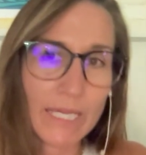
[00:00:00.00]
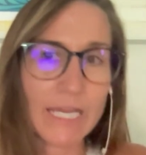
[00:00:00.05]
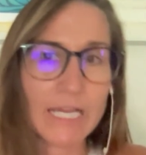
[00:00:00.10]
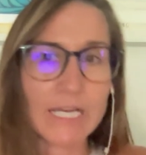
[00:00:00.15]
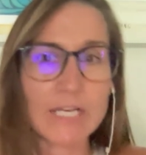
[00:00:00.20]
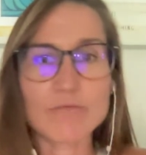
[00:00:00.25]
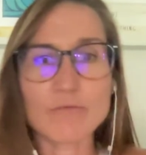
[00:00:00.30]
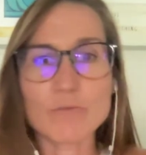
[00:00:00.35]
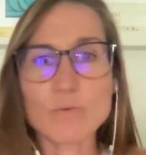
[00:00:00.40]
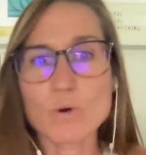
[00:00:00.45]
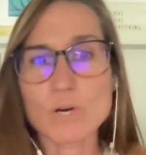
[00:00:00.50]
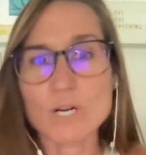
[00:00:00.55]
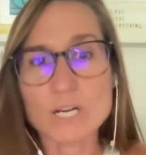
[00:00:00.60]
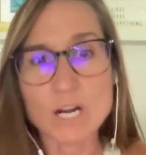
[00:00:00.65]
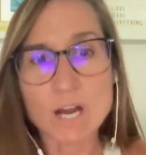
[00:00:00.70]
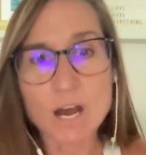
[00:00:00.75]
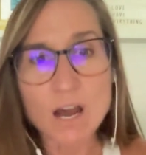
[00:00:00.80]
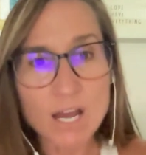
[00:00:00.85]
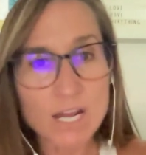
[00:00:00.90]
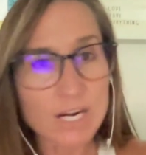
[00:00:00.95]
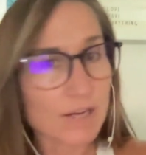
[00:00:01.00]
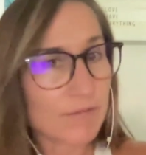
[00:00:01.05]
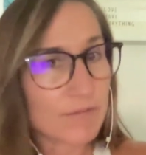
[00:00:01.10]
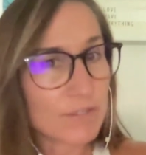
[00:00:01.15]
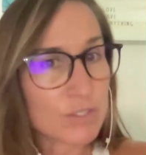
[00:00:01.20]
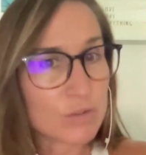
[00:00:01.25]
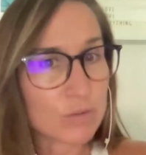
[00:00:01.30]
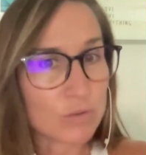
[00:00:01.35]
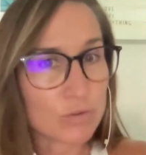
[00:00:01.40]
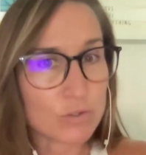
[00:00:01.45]
And if you are not of
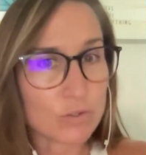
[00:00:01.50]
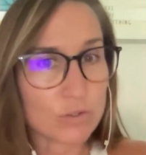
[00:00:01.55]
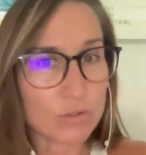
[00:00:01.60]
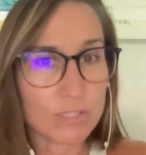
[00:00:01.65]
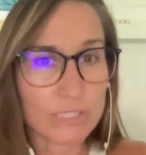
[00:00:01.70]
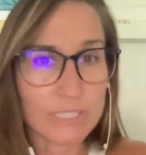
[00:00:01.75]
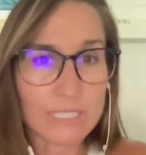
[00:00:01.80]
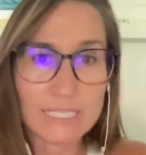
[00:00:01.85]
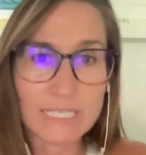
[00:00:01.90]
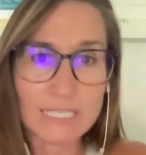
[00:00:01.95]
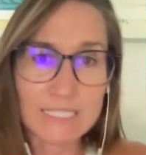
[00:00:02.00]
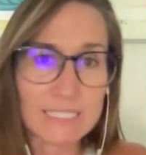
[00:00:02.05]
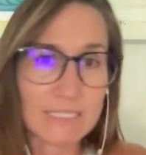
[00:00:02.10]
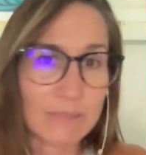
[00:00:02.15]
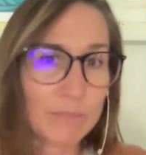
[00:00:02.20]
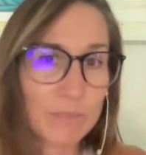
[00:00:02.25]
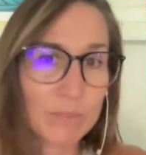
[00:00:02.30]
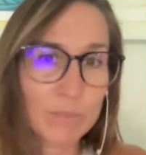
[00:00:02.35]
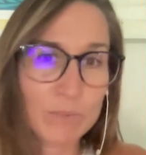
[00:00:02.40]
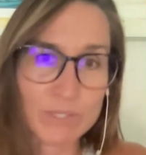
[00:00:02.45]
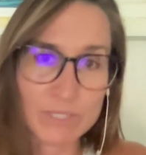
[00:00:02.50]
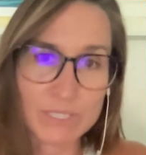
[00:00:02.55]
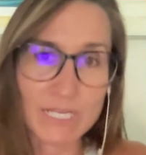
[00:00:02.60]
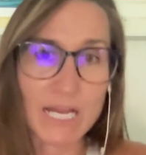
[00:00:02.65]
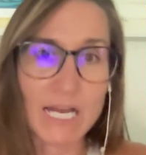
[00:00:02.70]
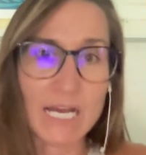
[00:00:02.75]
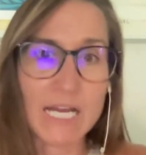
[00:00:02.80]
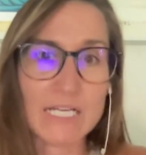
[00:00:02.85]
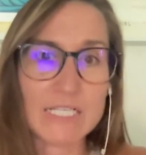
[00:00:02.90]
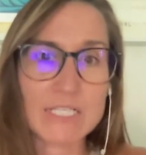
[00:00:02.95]
a socially acceptable
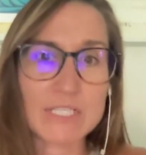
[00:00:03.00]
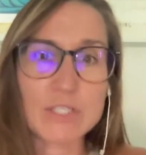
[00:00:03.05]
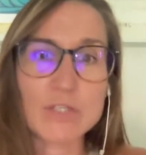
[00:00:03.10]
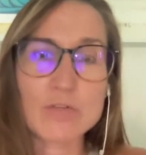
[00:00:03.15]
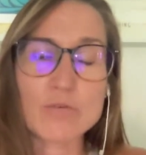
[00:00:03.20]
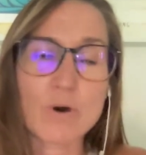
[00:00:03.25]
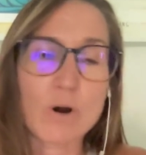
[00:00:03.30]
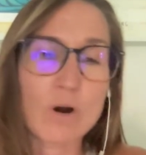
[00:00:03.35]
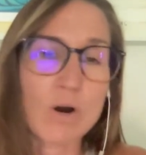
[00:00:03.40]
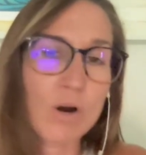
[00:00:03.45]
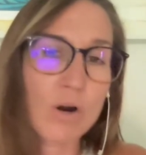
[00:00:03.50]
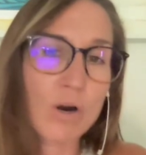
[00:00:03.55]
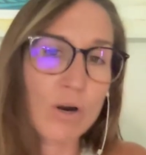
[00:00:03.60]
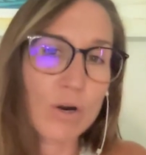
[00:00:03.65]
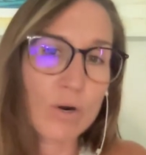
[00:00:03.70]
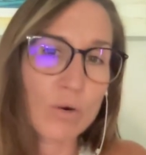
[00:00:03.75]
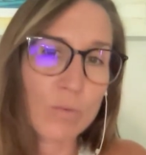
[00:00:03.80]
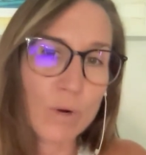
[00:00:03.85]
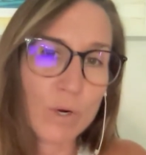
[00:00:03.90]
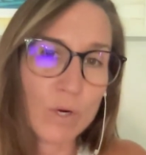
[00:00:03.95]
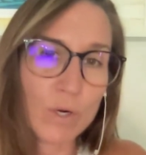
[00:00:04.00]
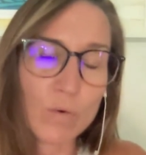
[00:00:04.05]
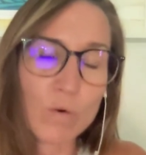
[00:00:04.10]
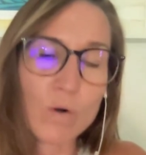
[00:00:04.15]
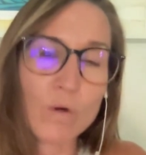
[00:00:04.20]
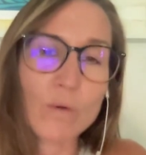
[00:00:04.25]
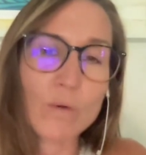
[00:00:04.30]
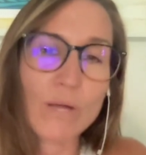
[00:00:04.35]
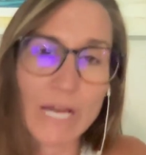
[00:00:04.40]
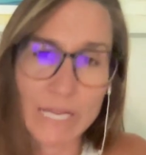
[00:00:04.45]
size, you are quote
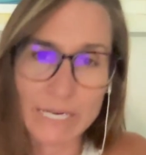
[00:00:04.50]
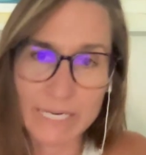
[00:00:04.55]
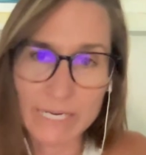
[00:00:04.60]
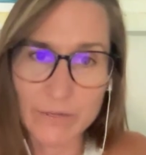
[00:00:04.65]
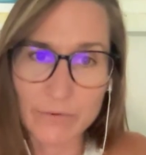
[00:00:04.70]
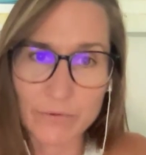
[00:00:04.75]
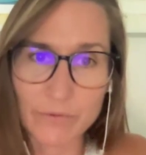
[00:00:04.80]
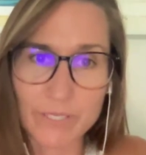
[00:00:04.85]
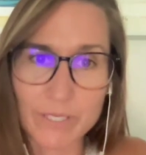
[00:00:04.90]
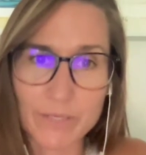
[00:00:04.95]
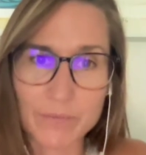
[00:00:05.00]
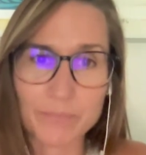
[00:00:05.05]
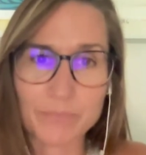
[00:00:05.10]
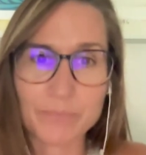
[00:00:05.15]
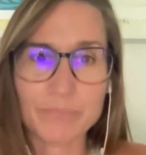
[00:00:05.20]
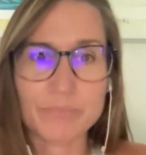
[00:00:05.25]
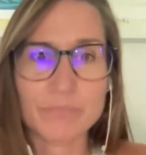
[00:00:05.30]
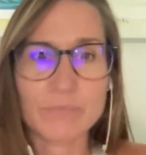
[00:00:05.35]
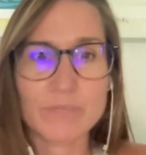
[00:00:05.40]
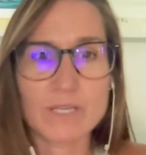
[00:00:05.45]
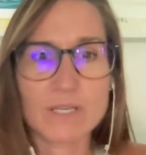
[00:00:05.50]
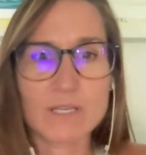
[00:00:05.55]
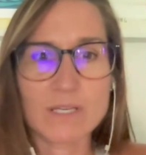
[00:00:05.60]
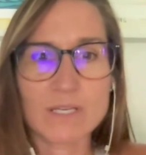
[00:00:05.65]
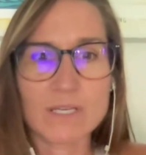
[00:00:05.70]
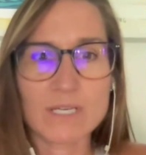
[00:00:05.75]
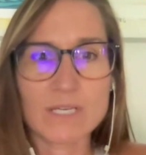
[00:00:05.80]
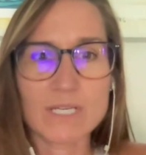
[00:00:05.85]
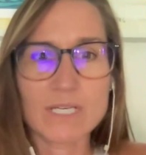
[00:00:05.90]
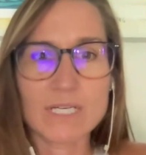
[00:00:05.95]
unquote unhealthy.
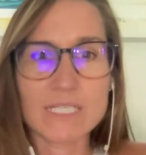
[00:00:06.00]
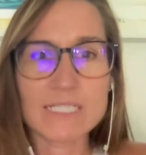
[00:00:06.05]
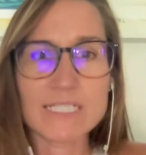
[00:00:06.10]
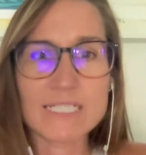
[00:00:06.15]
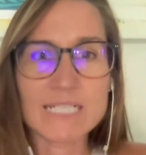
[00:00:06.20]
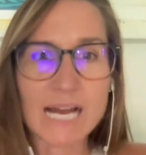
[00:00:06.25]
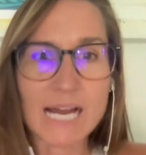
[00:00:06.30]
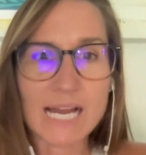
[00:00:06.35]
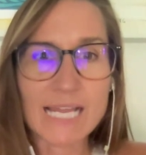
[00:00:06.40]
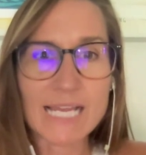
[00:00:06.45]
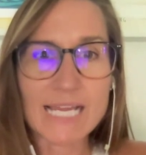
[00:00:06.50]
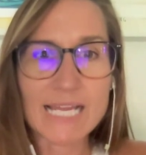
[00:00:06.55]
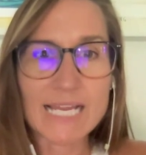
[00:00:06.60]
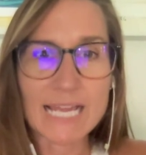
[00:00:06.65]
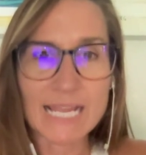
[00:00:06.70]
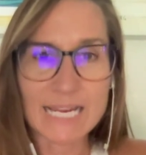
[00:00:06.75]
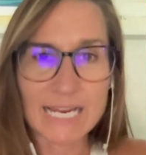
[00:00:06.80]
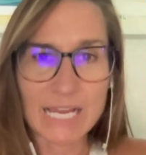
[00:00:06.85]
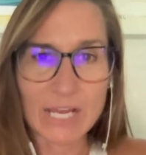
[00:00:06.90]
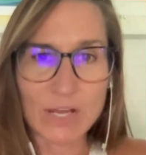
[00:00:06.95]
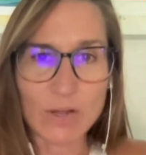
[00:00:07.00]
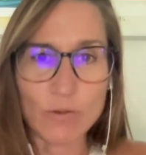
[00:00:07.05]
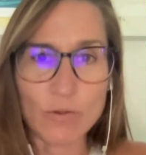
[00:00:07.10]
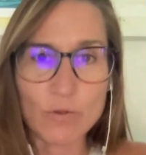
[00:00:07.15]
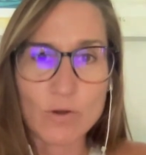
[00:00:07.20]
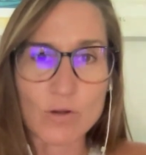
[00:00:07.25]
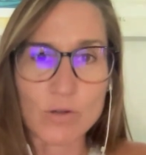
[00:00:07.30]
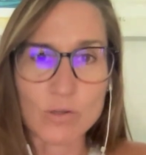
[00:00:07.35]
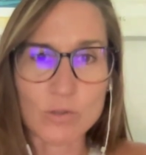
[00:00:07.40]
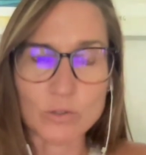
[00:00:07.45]
Diet and health
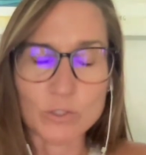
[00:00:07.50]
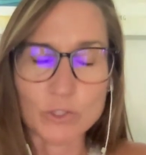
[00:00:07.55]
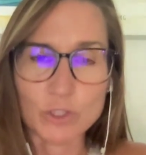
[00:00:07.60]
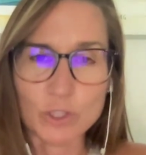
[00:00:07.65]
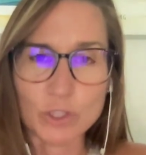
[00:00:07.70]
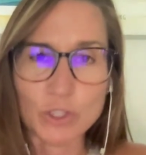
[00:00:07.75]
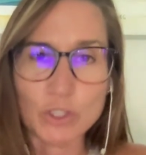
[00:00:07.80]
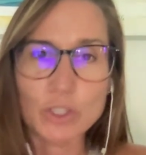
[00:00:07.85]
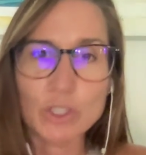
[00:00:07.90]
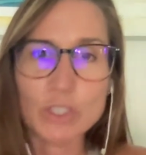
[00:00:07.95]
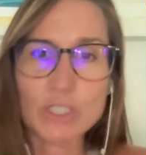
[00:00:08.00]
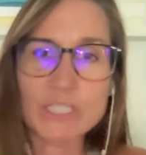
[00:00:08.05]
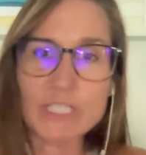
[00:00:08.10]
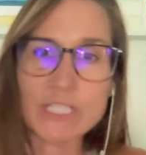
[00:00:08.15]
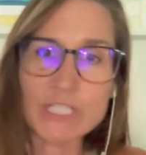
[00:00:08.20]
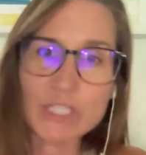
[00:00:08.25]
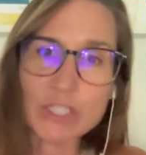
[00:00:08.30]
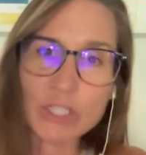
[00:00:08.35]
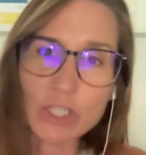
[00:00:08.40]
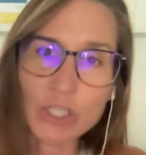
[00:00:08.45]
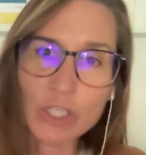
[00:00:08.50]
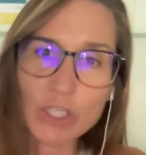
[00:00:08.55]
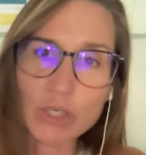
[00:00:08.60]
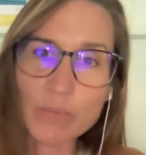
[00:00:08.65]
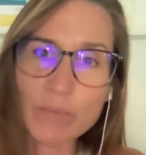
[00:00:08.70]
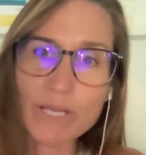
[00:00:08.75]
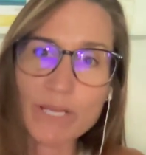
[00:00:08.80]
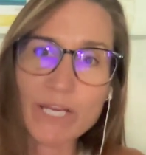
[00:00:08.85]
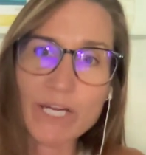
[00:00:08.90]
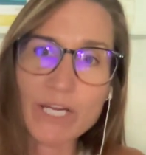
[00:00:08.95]
culture
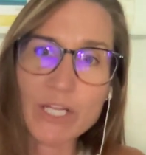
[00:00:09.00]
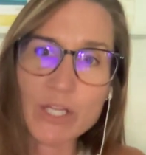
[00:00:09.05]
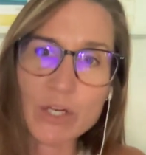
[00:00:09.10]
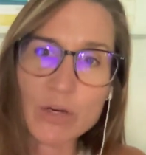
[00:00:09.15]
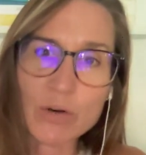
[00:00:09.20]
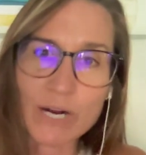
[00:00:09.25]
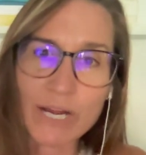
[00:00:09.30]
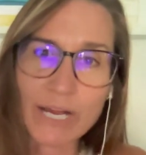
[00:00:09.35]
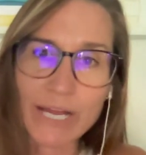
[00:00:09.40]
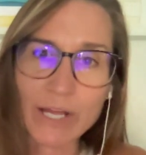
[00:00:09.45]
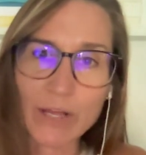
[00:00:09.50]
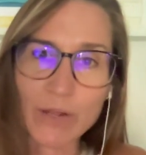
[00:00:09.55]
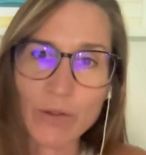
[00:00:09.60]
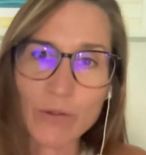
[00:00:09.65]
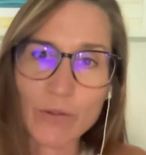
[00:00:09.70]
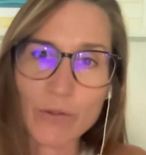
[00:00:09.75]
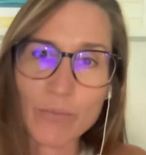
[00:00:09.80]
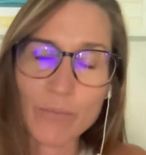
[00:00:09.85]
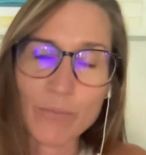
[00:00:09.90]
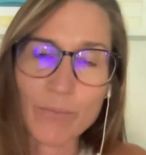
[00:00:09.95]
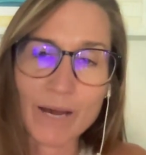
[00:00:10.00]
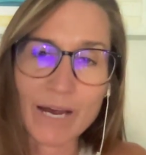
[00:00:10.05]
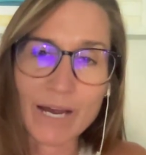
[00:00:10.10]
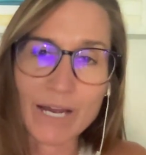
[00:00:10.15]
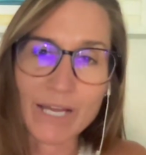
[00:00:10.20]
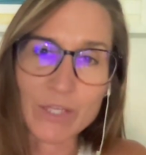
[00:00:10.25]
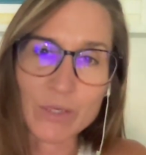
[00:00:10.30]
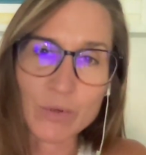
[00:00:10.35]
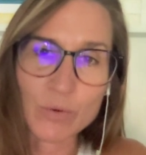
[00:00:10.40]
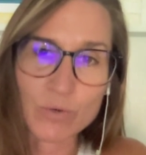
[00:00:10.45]
determine your health
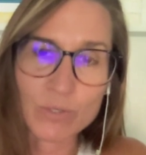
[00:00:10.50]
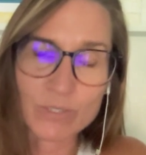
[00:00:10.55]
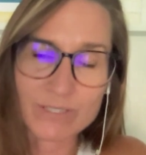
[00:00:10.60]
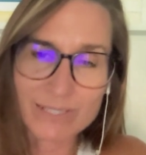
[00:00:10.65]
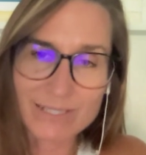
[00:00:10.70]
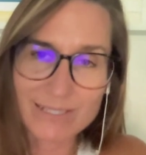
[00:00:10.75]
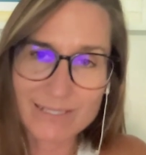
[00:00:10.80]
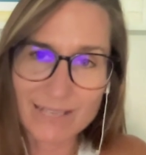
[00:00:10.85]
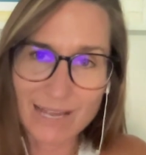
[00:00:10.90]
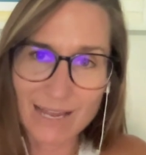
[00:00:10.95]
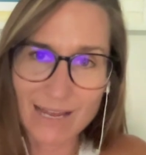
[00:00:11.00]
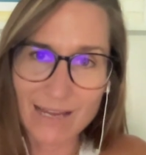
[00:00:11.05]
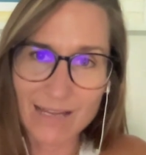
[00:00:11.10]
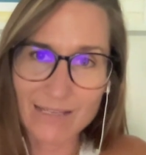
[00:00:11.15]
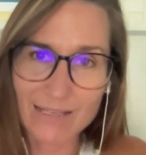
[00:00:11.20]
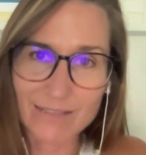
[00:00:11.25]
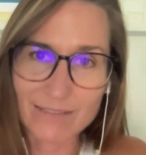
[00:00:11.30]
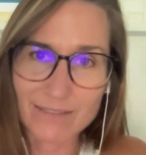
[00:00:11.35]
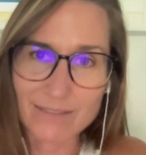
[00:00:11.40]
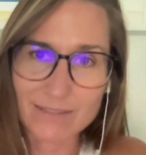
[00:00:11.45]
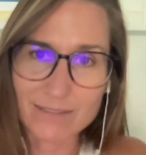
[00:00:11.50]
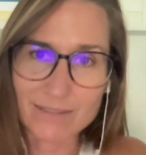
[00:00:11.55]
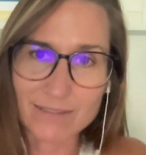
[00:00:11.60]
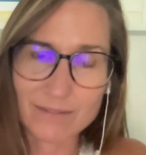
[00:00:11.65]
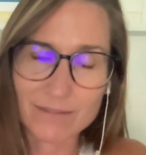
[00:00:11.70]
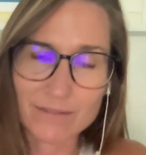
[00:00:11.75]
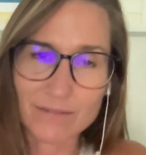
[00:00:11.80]
by your size.